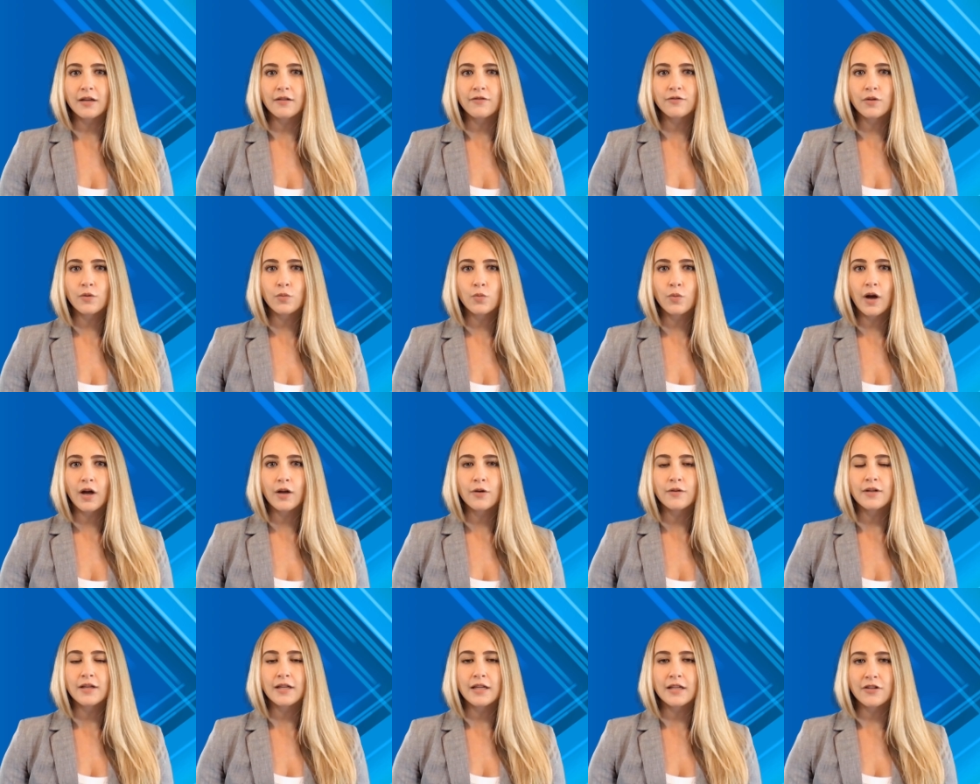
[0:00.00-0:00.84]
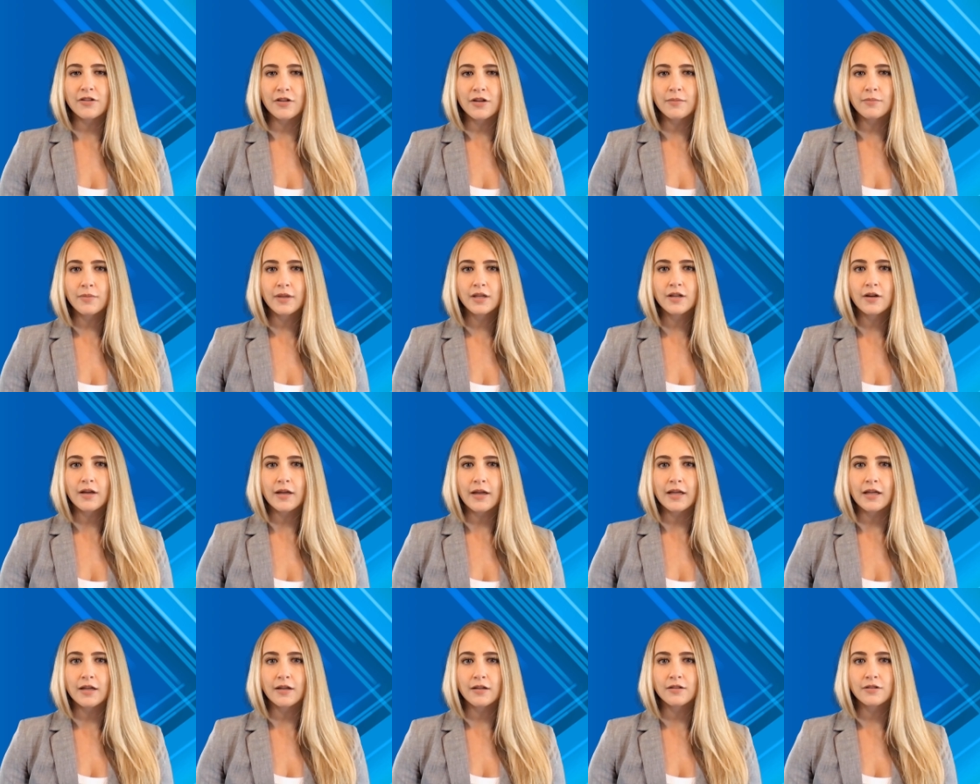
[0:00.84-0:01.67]
of the wealthiest
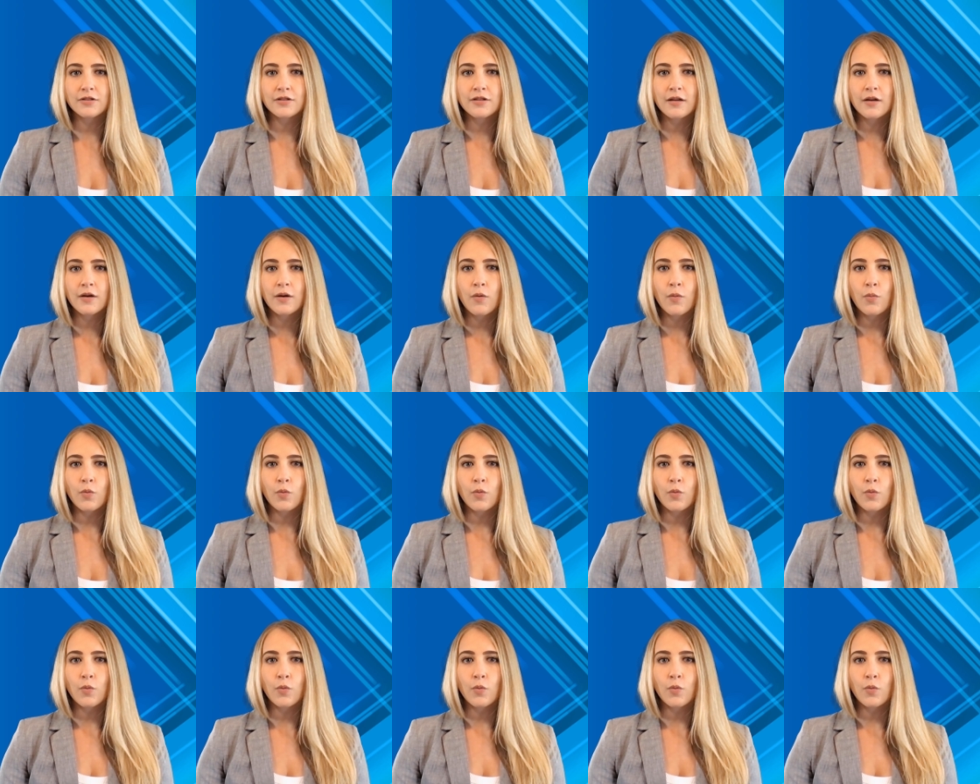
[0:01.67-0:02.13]
Americans,